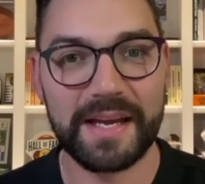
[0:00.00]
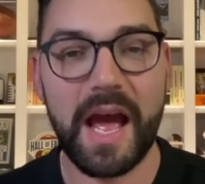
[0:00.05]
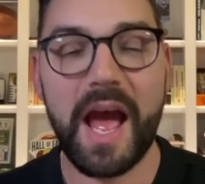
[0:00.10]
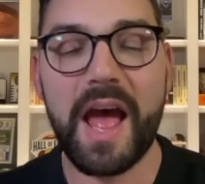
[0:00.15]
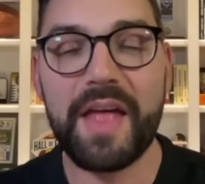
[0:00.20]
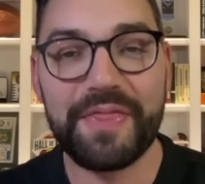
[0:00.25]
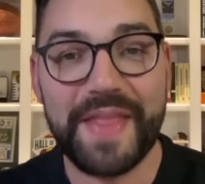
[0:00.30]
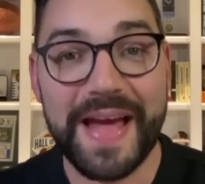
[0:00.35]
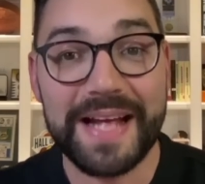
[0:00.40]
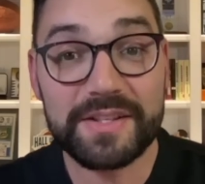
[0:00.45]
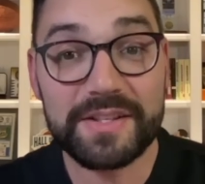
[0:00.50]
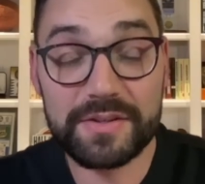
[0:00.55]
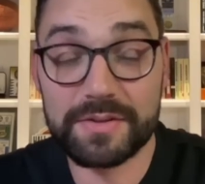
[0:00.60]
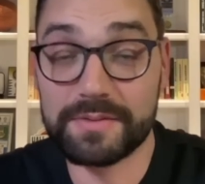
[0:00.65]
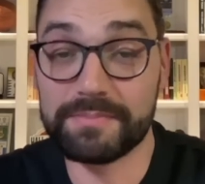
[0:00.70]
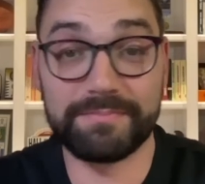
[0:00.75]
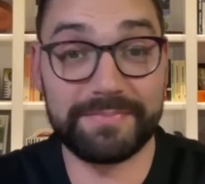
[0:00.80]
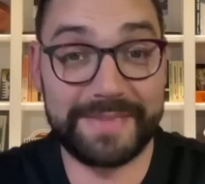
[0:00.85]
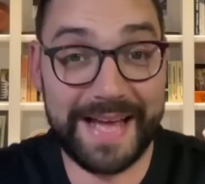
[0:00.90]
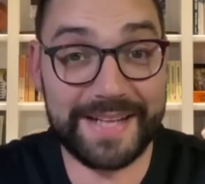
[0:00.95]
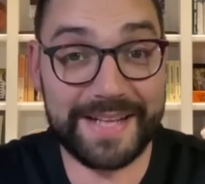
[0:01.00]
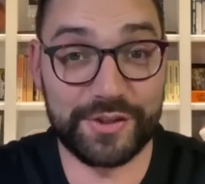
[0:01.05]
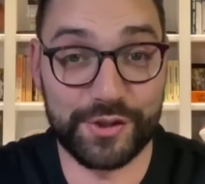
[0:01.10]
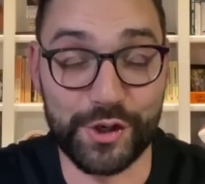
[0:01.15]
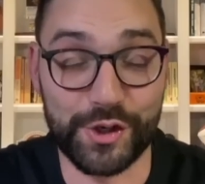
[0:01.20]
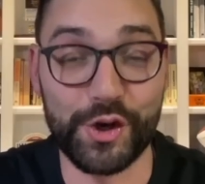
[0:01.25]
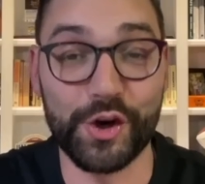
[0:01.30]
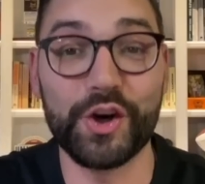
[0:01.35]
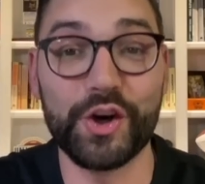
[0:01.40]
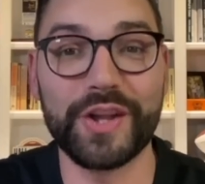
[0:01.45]
And that's
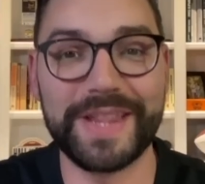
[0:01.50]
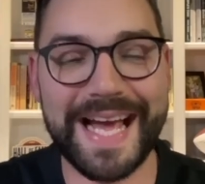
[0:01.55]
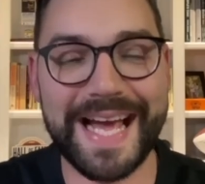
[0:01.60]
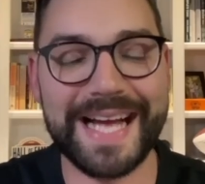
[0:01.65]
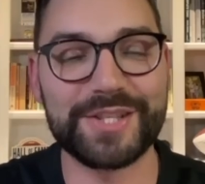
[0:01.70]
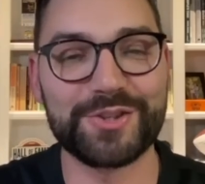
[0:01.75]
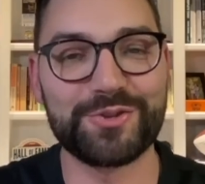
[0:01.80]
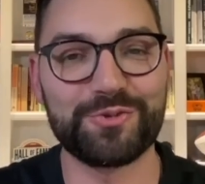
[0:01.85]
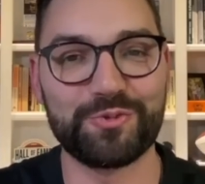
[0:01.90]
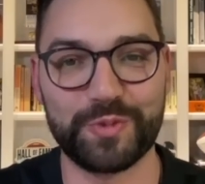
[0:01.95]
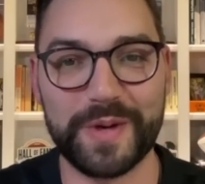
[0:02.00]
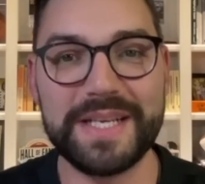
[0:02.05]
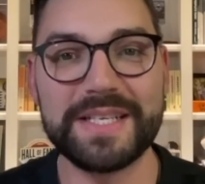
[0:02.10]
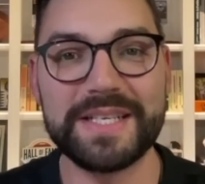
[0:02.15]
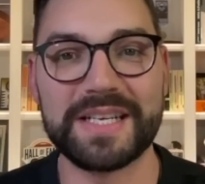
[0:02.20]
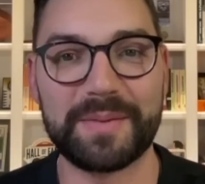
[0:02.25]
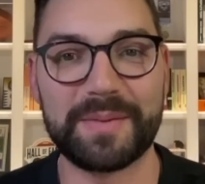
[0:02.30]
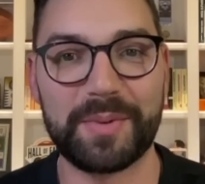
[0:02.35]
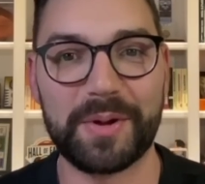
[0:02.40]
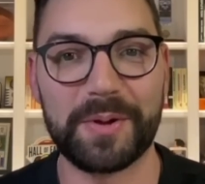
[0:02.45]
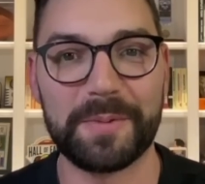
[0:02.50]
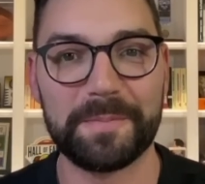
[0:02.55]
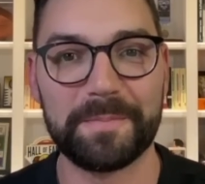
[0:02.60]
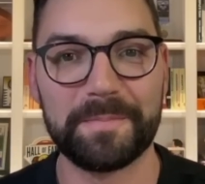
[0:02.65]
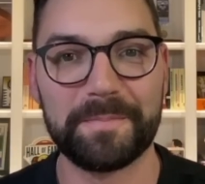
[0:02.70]
good. That's reasonable.